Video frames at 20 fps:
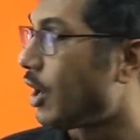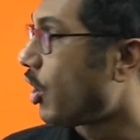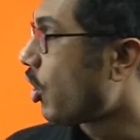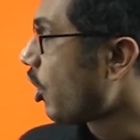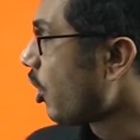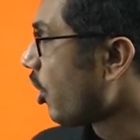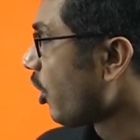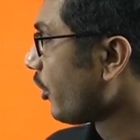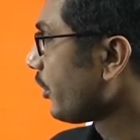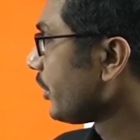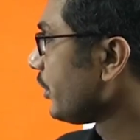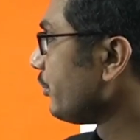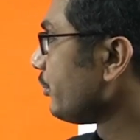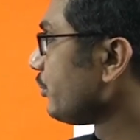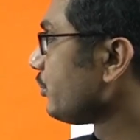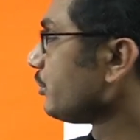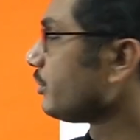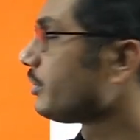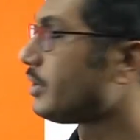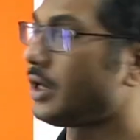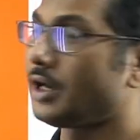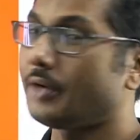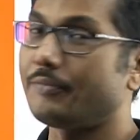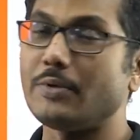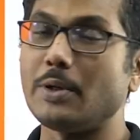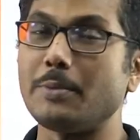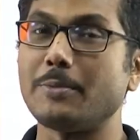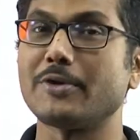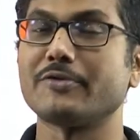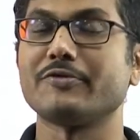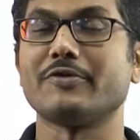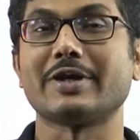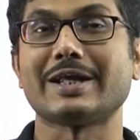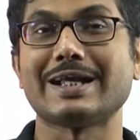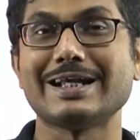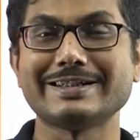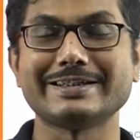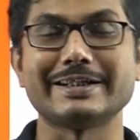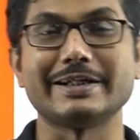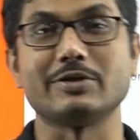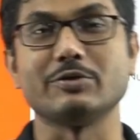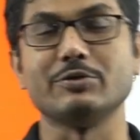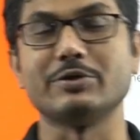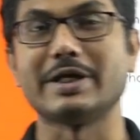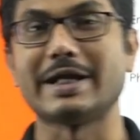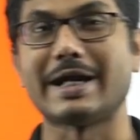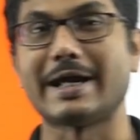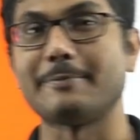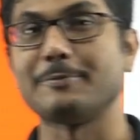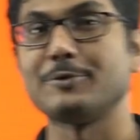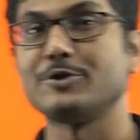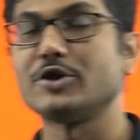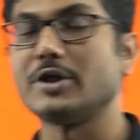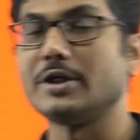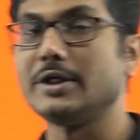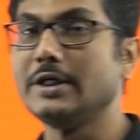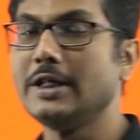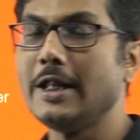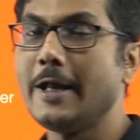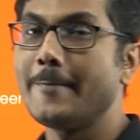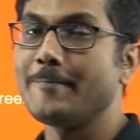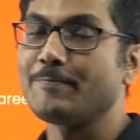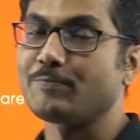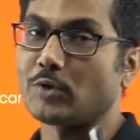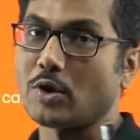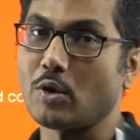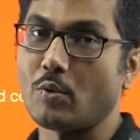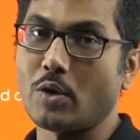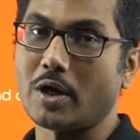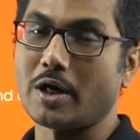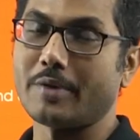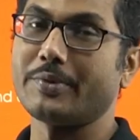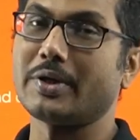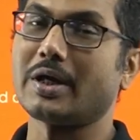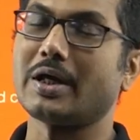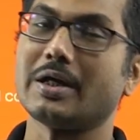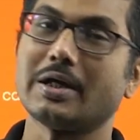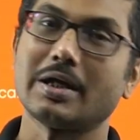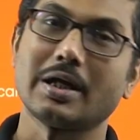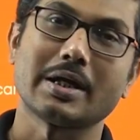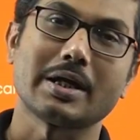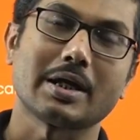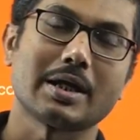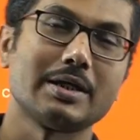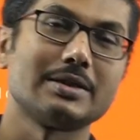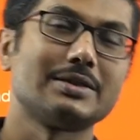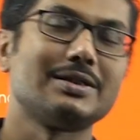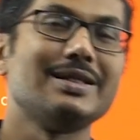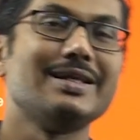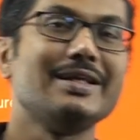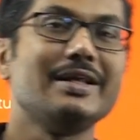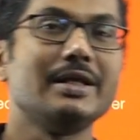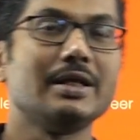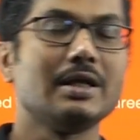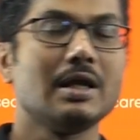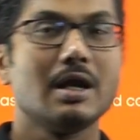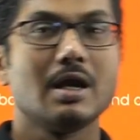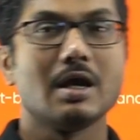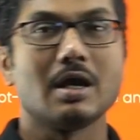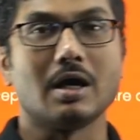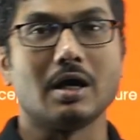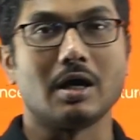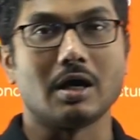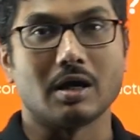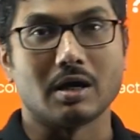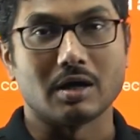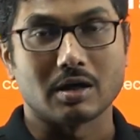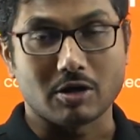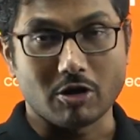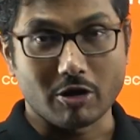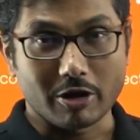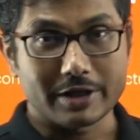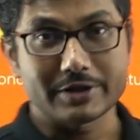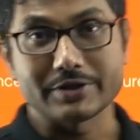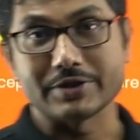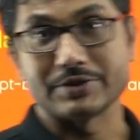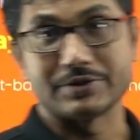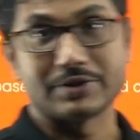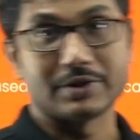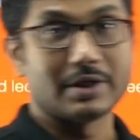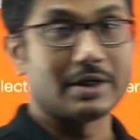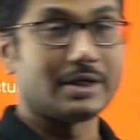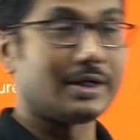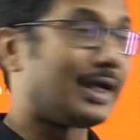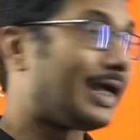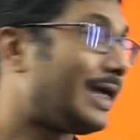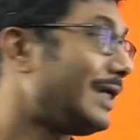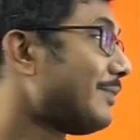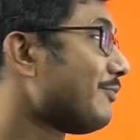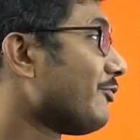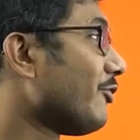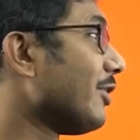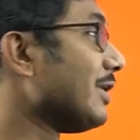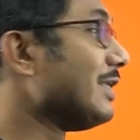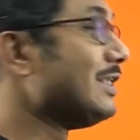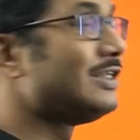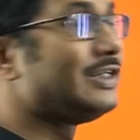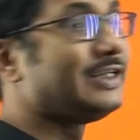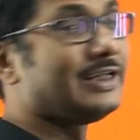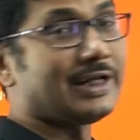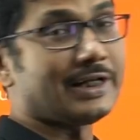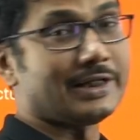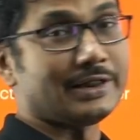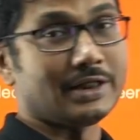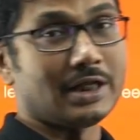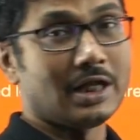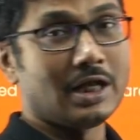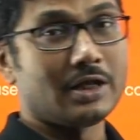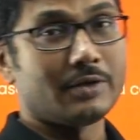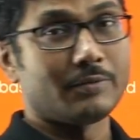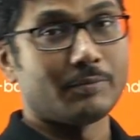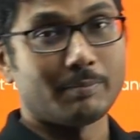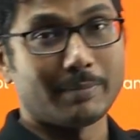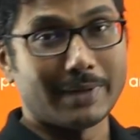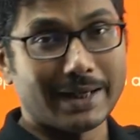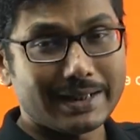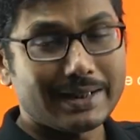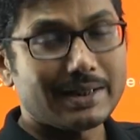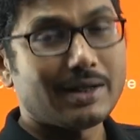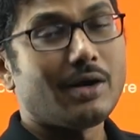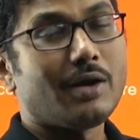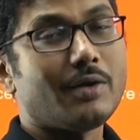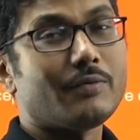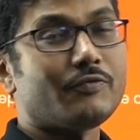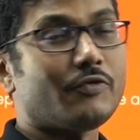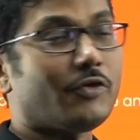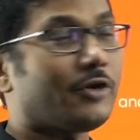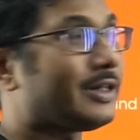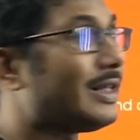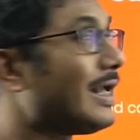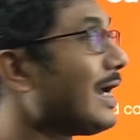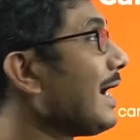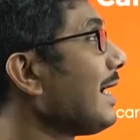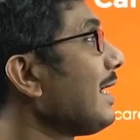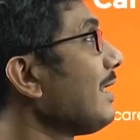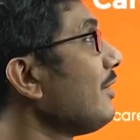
Or you should prepare for KSET to take admission in one of the Karnataka's leading colleges, right, for engineering. But for that,